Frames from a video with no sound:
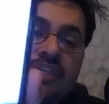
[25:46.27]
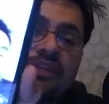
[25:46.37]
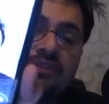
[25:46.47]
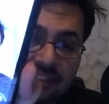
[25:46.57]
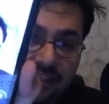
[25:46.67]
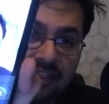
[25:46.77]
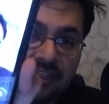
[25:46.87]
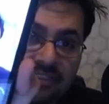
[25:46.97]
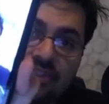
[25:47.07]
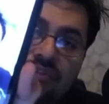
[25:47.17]
Then I have to
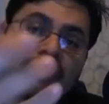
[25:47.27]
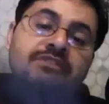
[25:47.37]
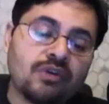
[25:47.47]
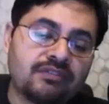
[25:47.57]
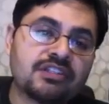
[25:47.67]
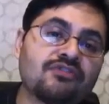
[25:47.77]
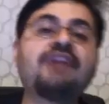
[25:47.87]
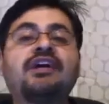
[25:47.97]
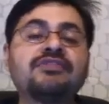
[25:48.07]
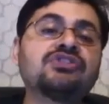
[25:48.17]
record my voice so that it
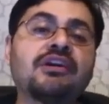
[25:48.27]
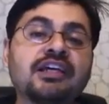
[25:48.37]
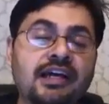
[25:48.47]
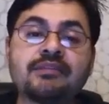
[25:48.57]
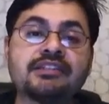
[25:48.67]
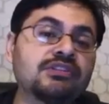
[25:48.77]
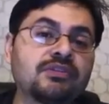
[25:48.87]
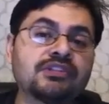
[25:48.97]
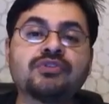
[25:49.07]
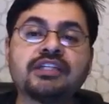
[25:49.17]
doesn't sound fast.
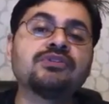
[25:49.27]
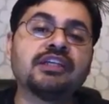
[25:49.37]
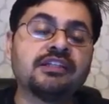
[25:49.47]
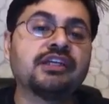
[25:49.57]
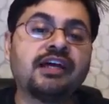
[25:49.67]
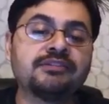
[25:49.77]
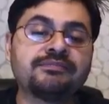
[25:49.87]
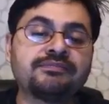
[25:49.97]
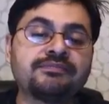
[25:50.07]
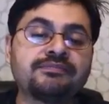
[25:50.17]
Here it would sound like a
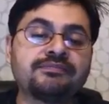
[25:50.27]
chipmunk.